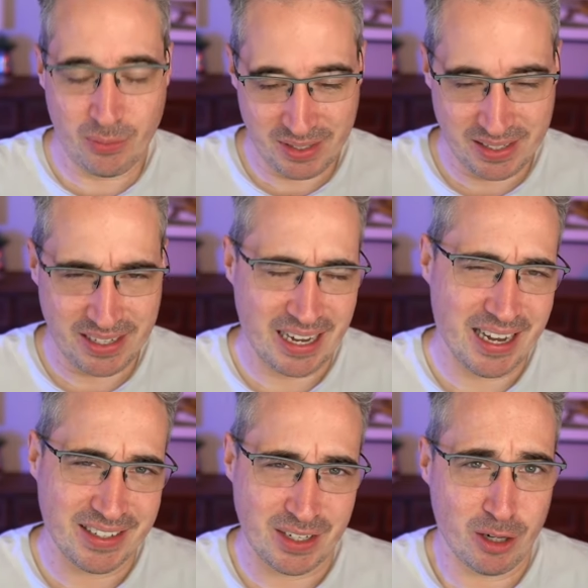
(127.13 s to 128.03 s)
I recently
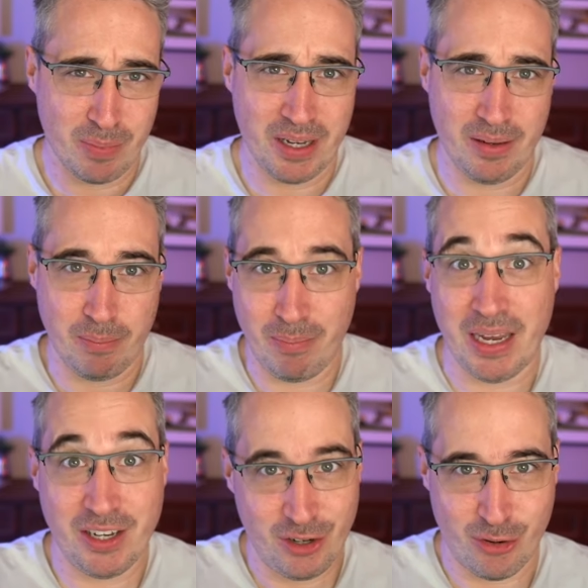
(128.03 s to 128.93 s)
asked on my
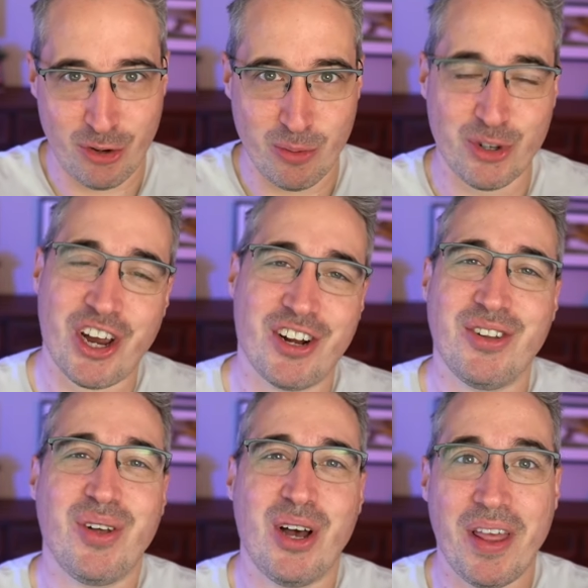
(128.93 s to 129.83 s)
main YouTube
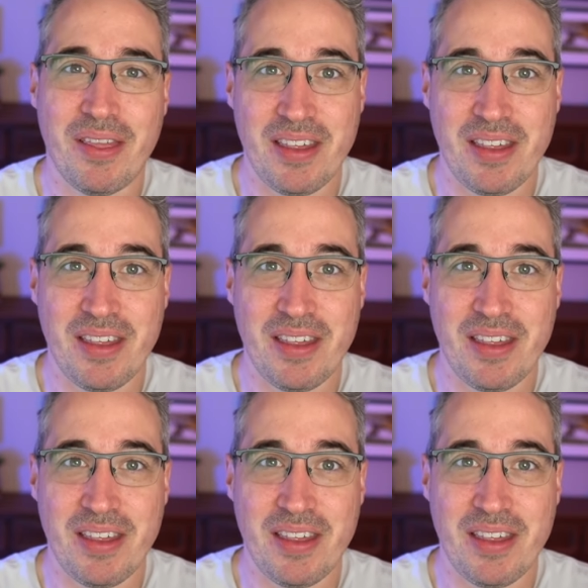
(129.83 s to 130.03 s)
channel what